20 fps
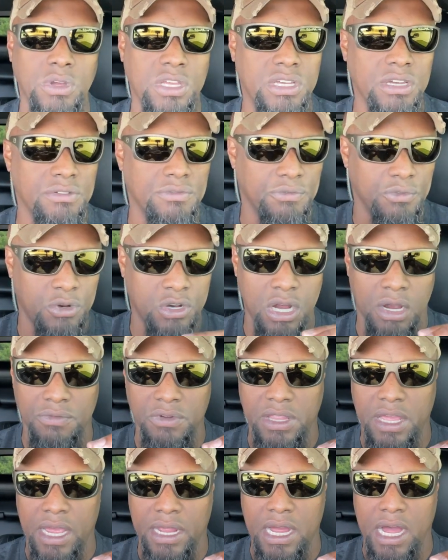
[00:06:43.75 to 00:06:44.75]
We couldn't
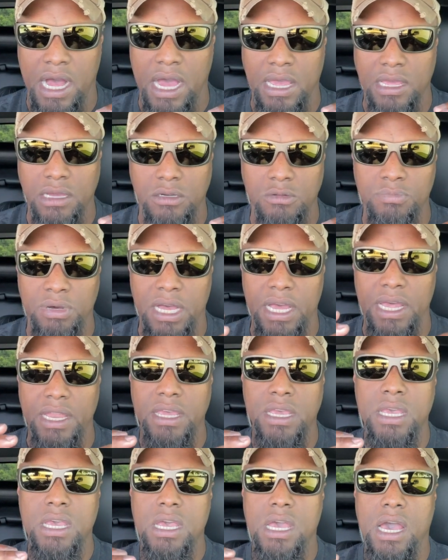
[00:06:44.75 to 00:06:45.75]
recover that coyote.
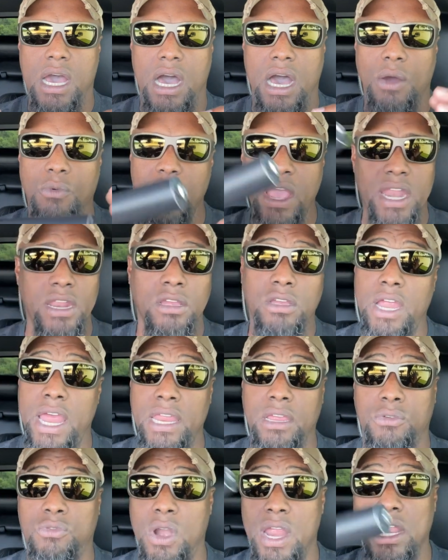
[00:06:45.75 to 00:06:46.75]
But we had a
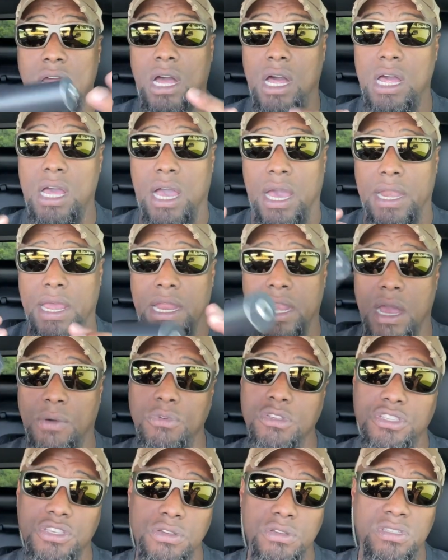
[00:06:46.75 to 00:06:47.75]
great hunt. And I
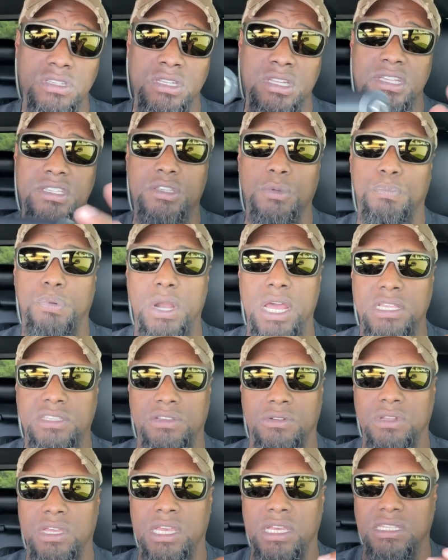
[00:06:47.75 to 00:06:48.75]
was using this
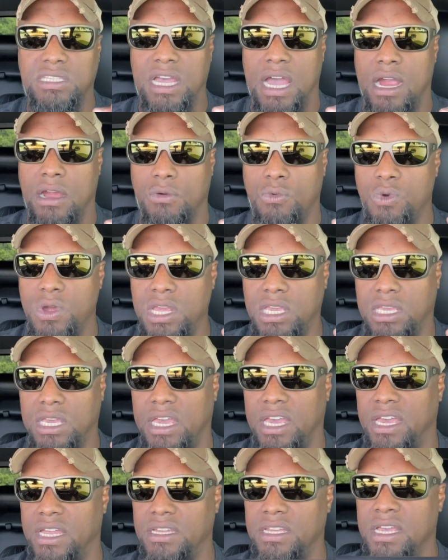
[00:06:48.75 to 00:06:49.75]
suppressor the entire
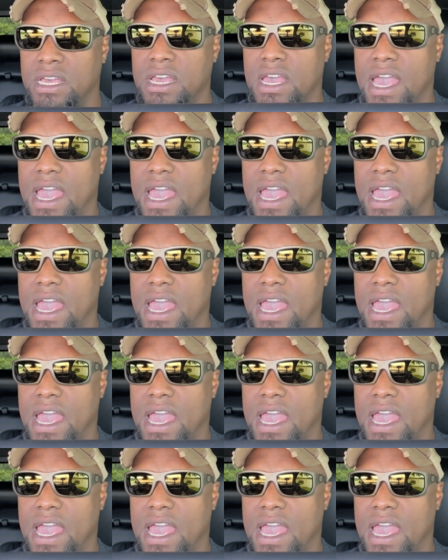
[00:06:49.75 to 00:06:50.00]
weekend.